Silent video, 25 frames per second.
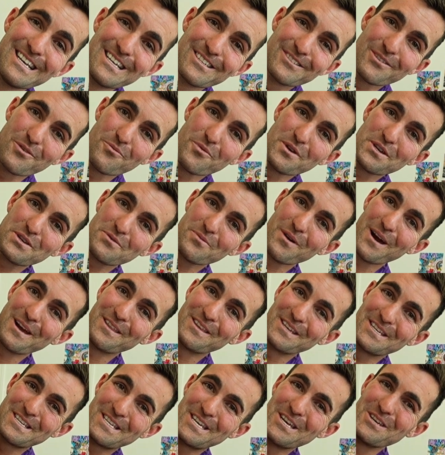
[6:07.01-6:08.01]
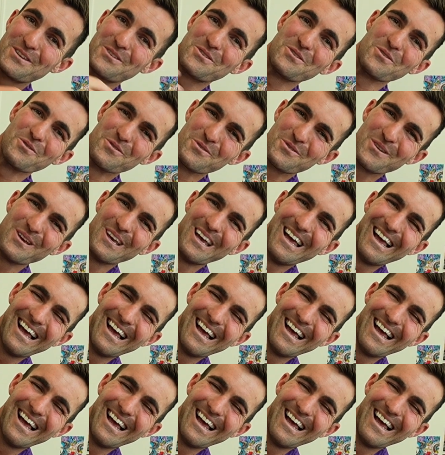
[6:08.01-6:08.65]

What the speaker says: So which way the tissues